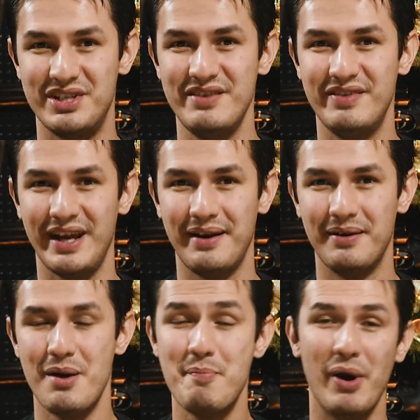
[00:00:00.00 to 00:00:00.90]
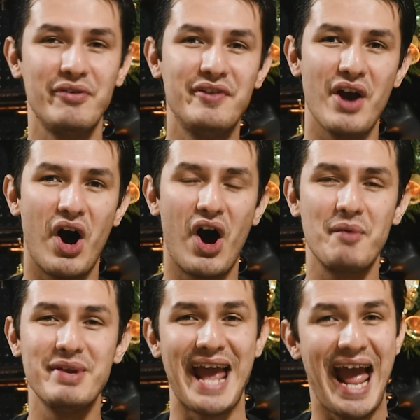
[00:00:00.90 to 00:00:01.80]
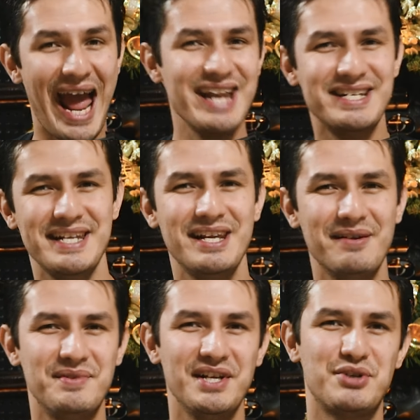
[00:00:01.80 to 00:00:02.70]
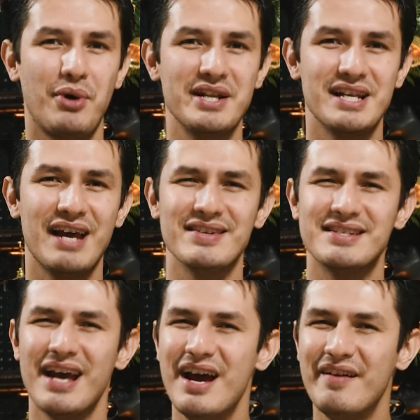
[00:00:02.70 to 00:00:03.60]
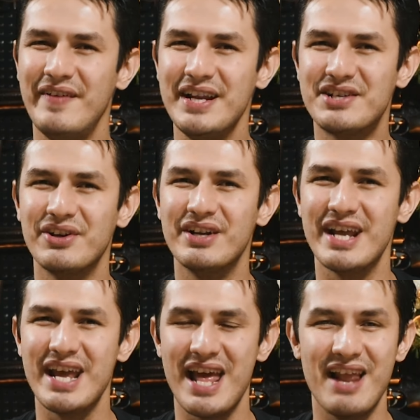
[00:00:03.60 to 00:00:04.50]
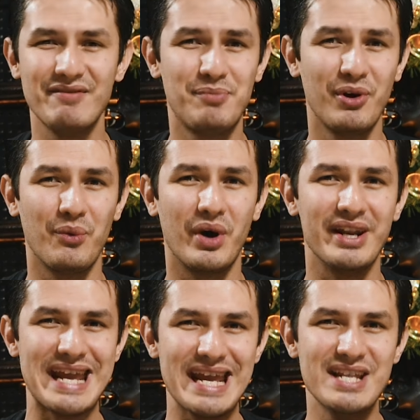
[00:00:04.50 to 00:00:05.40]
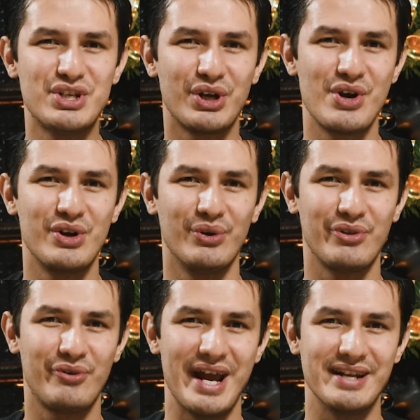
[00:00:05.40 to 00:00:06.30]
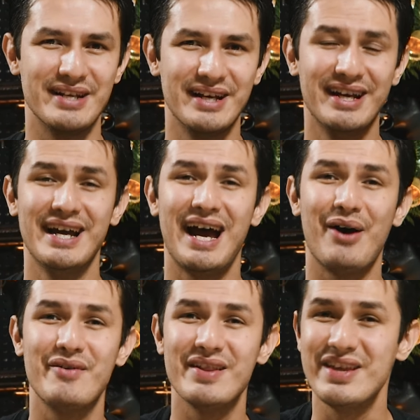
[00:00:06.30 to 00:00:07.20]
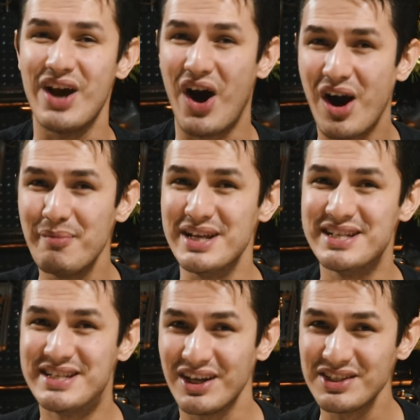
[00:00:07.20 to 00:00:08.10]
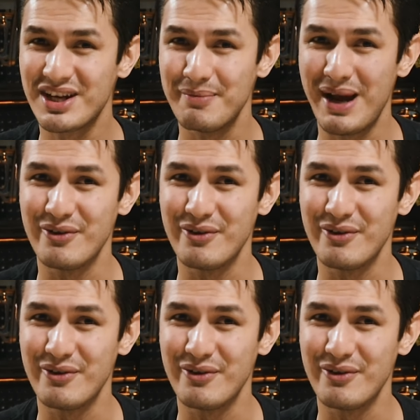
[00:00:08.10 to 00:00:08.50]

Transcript: deviate. Both the Army and EMG 2011s feature an 11.1 internal thread. However, the Army does come